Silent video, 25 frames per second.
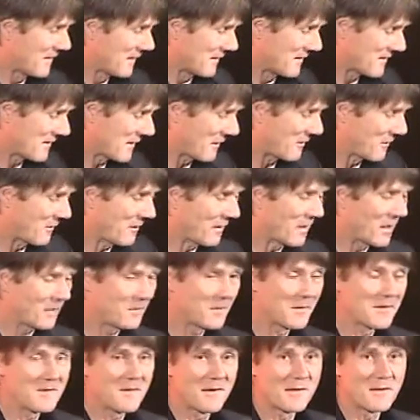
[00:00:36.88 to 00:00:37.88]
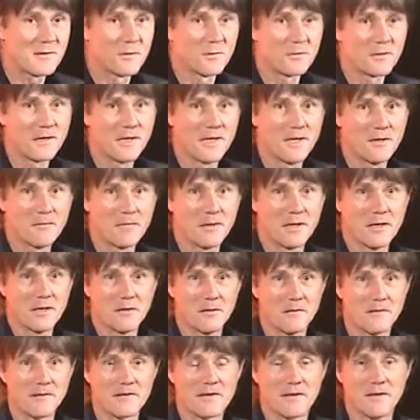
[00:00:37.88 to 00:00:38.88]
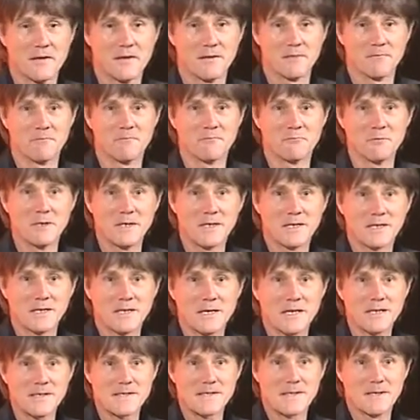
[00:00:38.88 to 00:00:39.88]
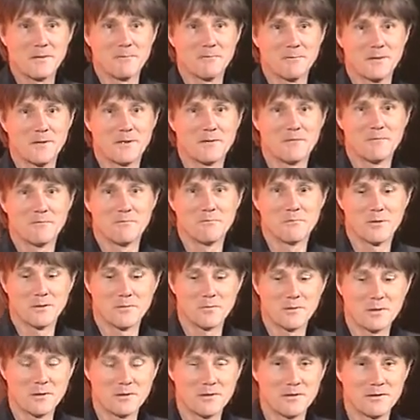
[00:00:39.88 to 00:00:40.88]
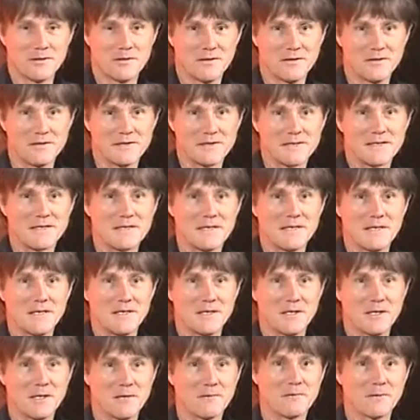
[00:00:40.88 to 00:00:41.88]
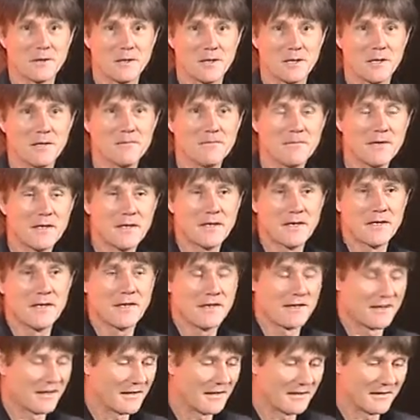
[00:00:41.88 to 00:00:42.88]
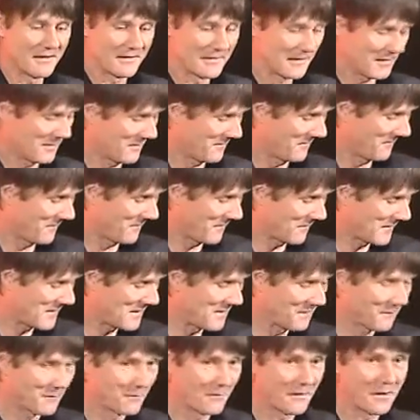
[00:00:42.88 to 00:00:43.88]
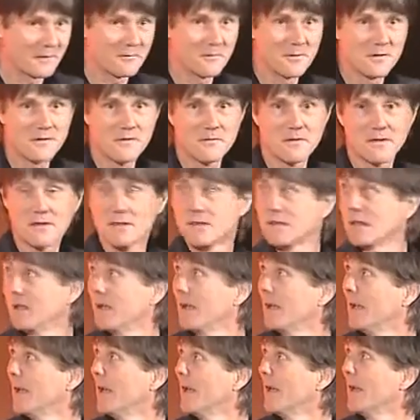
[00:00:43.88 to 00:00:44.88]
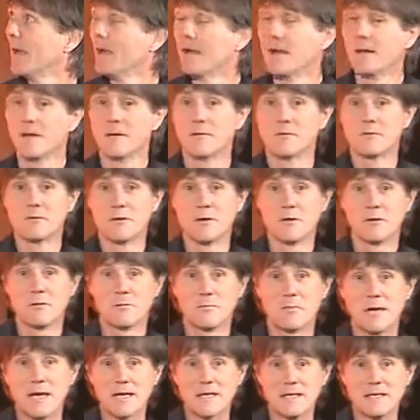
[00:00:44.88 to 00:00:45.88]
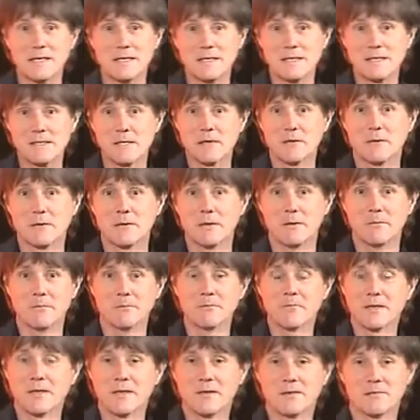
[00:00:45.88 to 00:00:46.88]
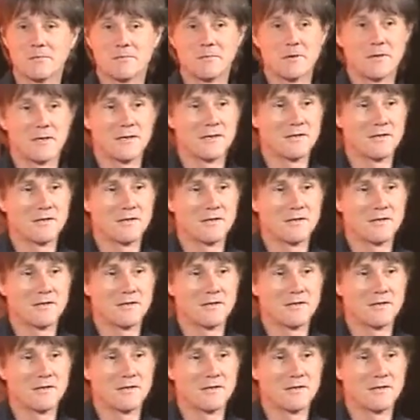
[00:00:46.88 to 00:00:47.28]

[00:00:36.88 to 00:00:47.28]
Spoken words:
So I'm going to be talking about reconnecting with mobile learners in Africa. And first of all, I want to actually go back in time in